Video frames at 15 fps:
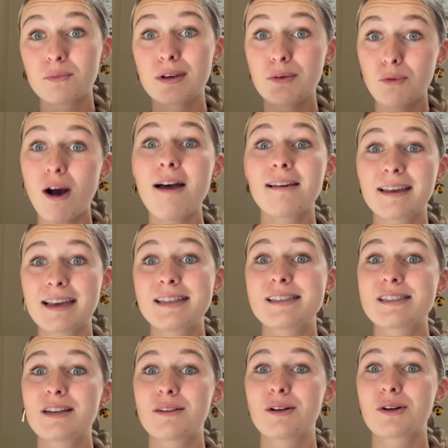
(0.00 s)
We want kids
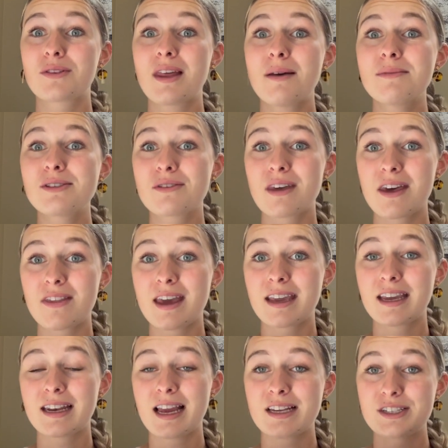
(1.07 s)
to learn them so that they
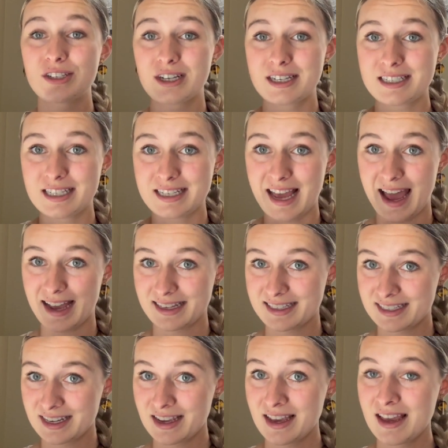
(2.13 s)
can enter into text.